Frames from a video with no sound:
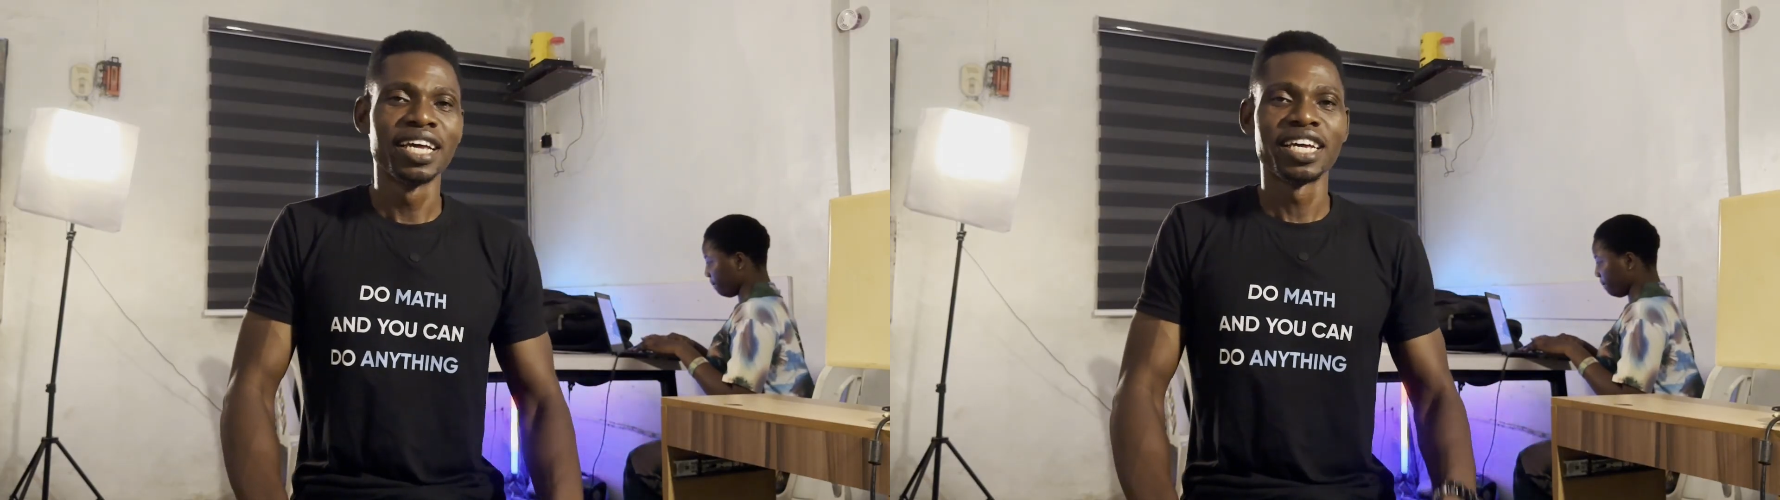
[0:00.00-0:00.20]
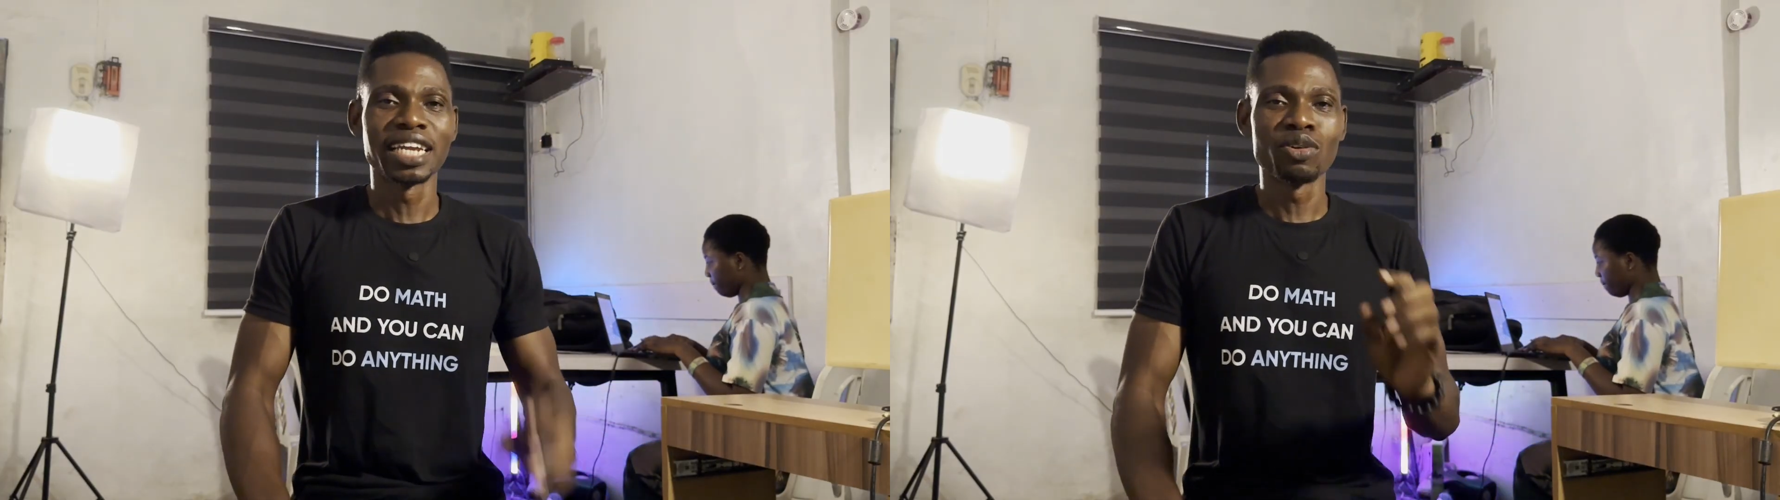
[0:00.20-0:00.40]

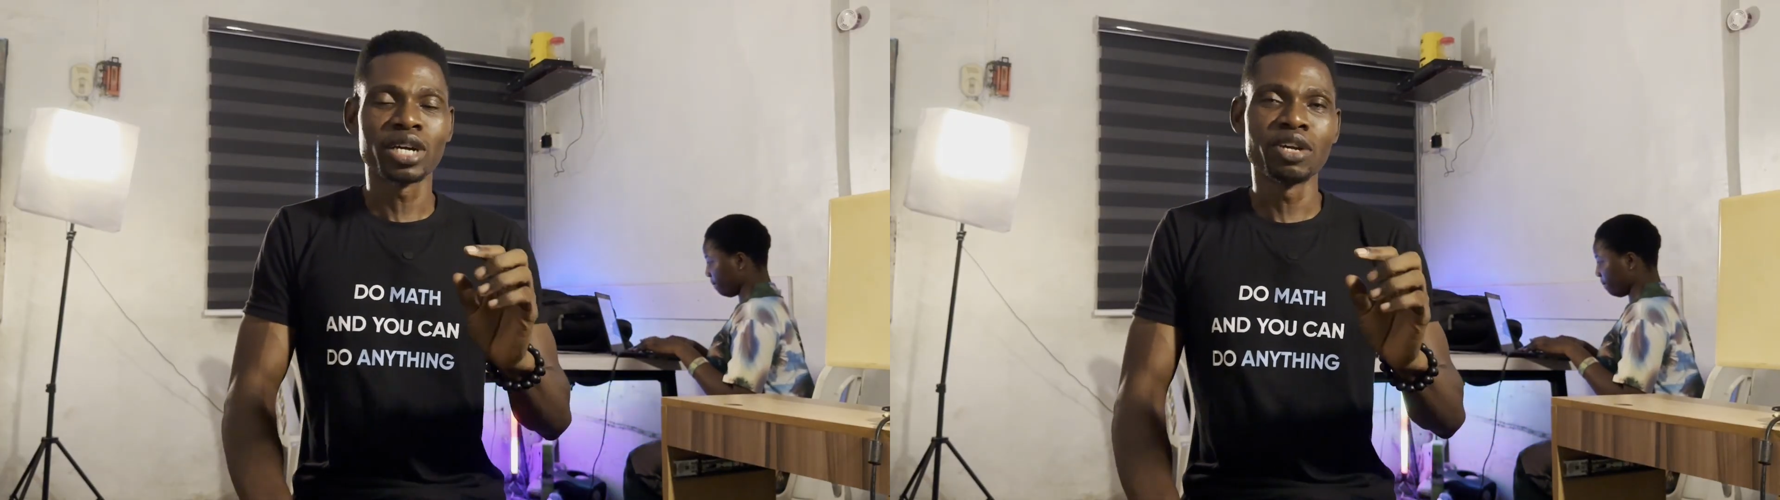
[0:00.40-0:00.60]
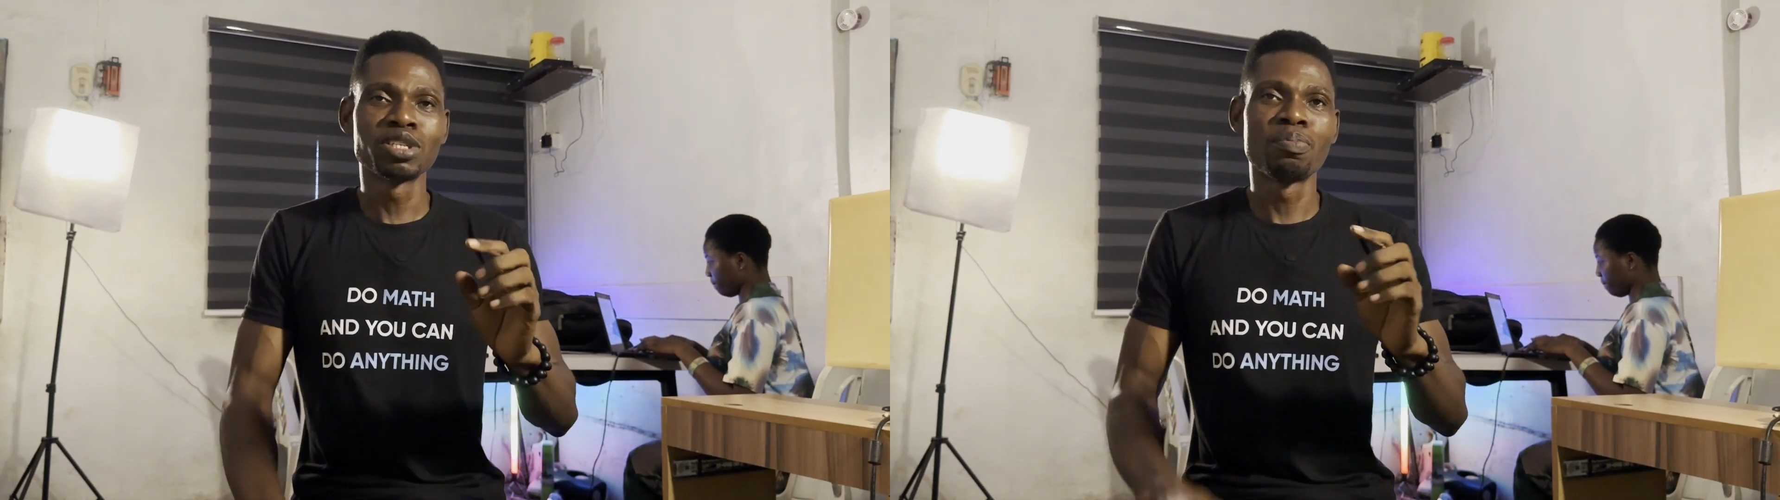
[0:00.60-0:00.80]
Now you
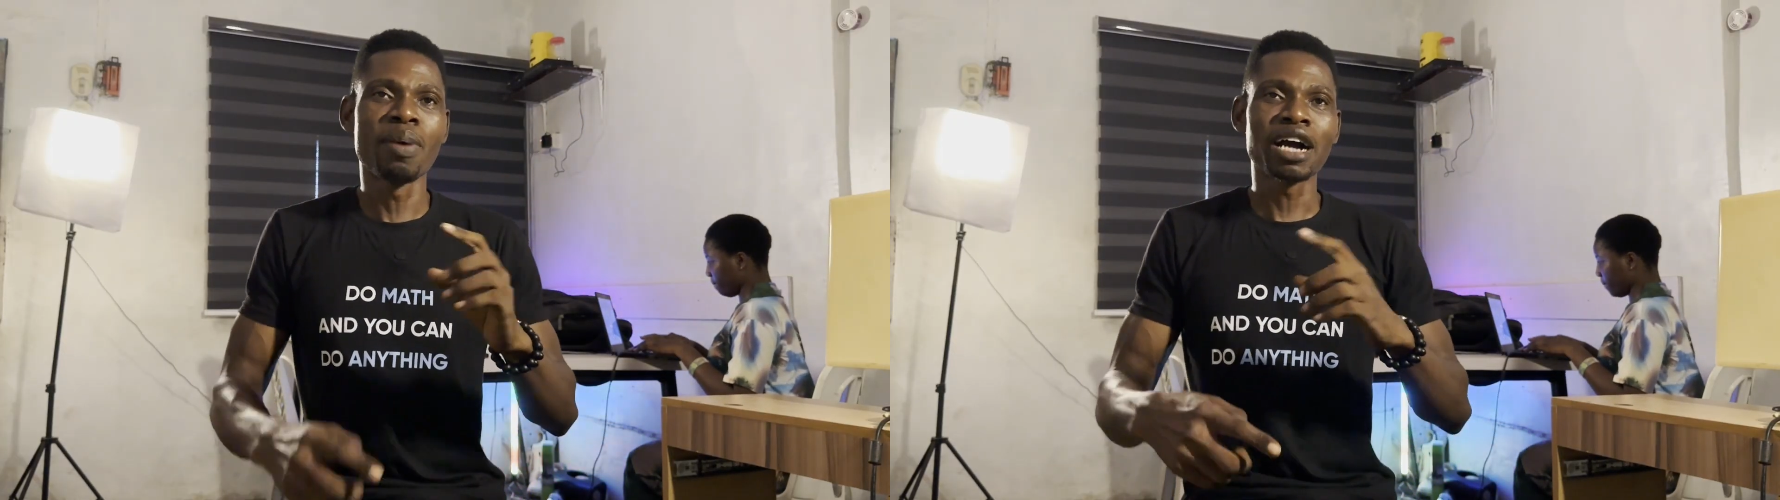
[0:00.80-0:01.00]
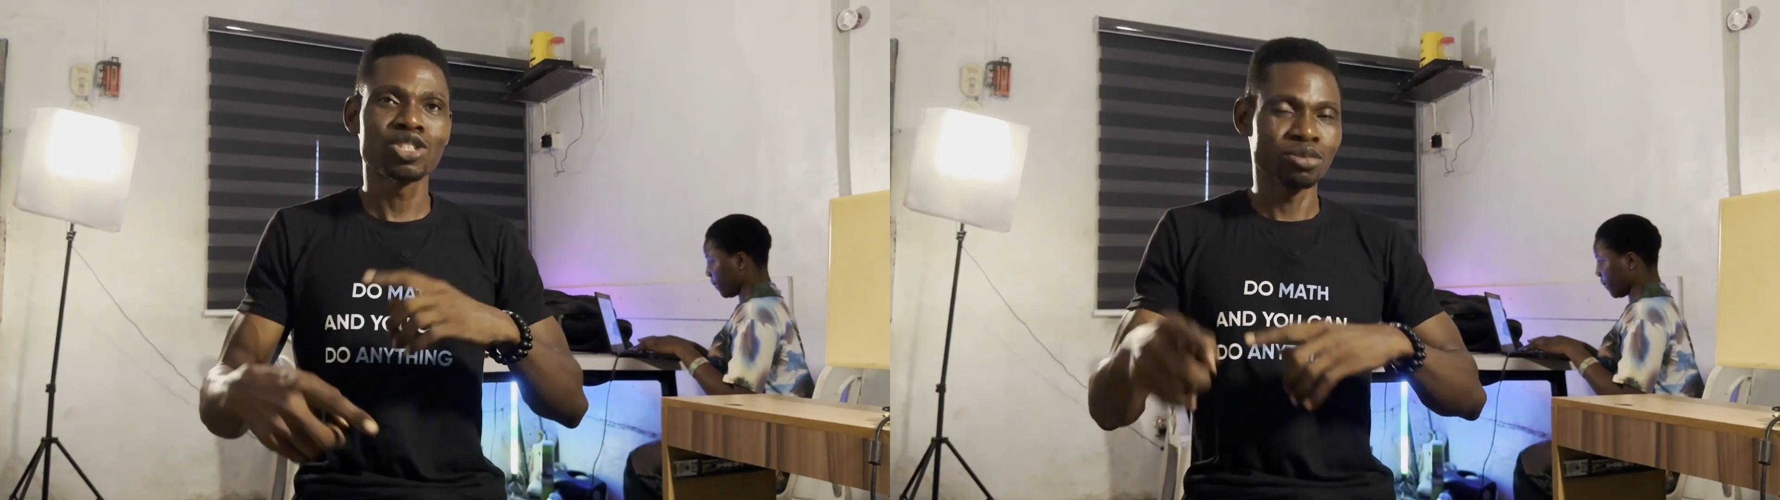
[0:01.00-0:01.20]
can use
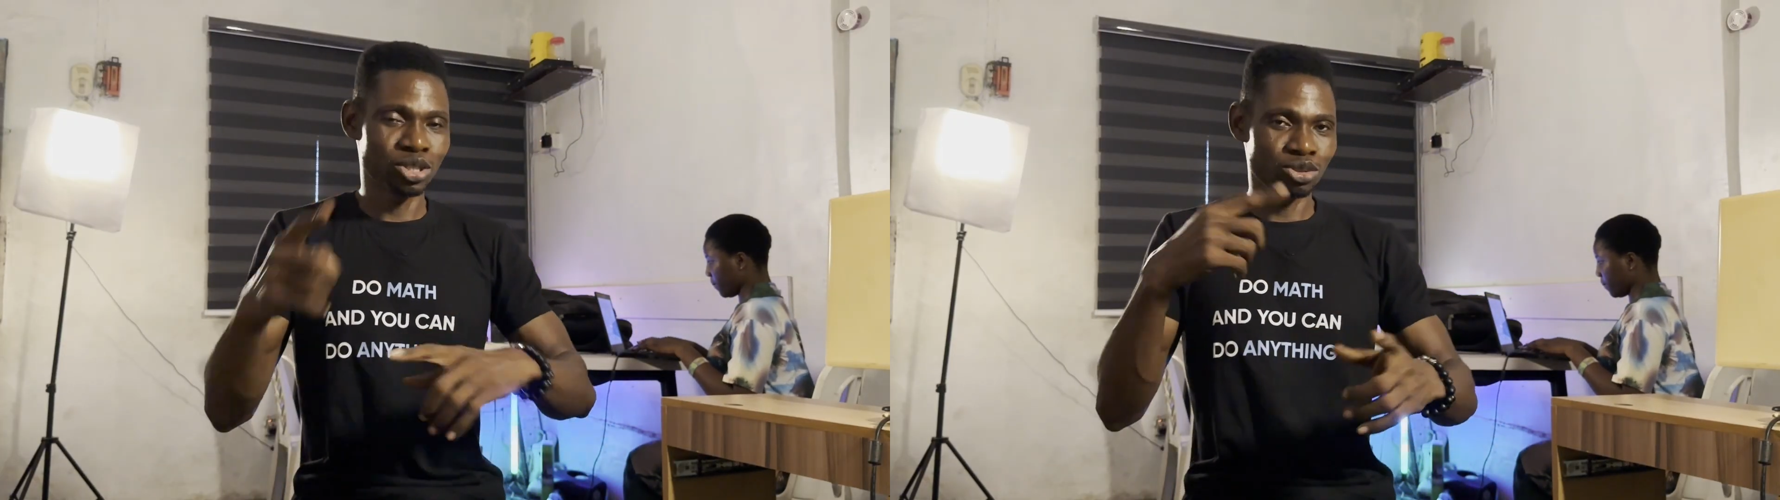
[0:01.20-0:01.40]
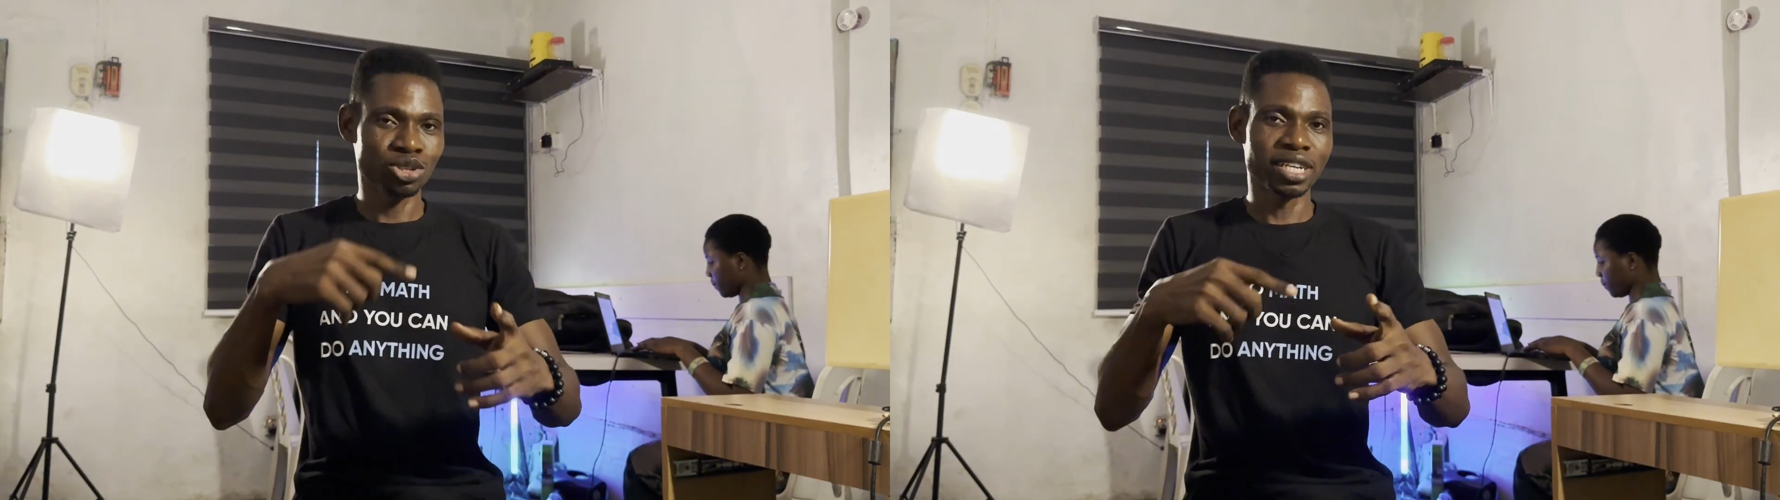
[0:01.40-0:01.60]
back substitution,